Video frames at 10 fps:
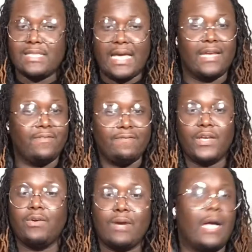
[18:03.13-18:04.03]
had to
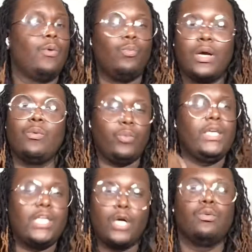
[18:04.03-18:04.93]
figure out what we
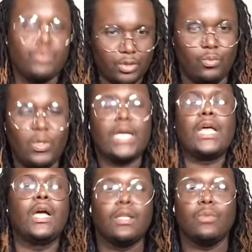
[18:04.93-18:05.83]
gonna do. What
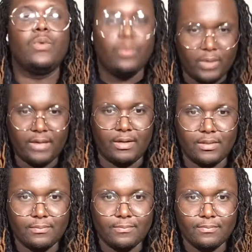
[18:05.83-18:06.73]
color we wearing?
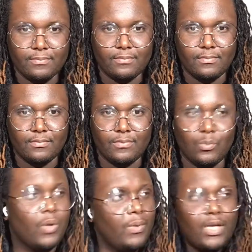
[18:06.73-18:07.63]

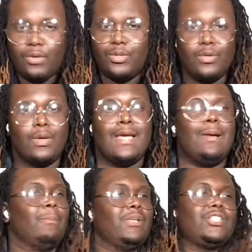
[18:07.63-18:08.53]
What we gonna do?
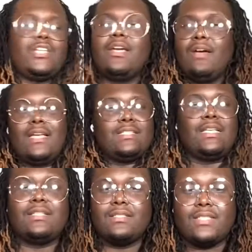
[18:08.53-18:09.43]
Michelle has
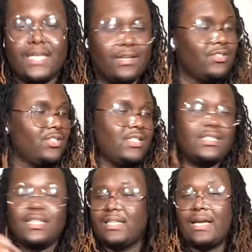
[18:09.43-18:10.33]
set the standard. She
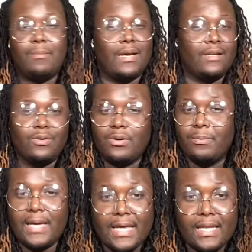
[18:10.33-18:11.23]
sent out
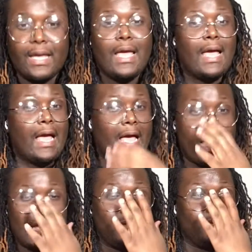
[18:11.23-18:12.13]
monochromatic.
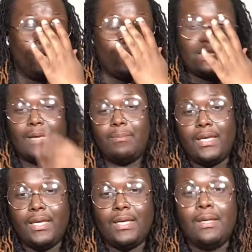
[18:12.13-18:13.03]
I don't know what that
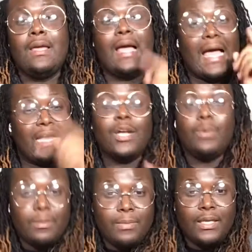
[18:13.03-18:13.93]
mean. I know what
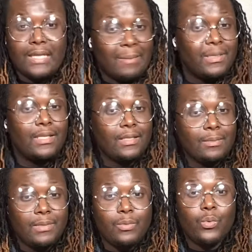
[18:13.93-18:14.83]
it mean. I mean, it
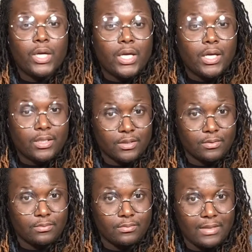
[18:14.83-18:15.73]
mean one color.
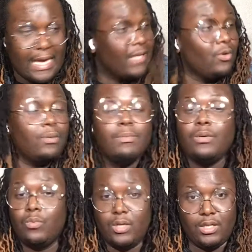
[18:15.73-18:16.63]
I know it
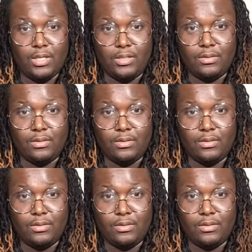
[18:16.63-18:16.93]
mean one color.